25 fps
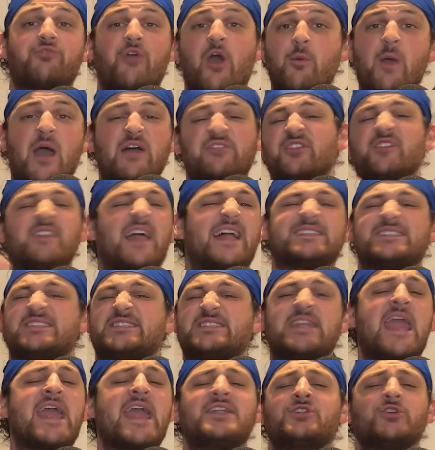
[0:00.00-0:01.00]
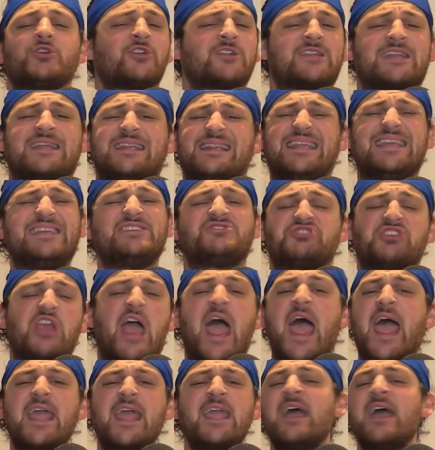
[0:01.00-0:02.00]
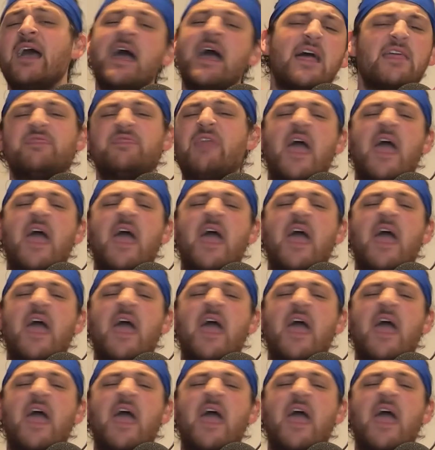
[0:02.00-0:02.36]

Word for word: throw out there, that standard cliche.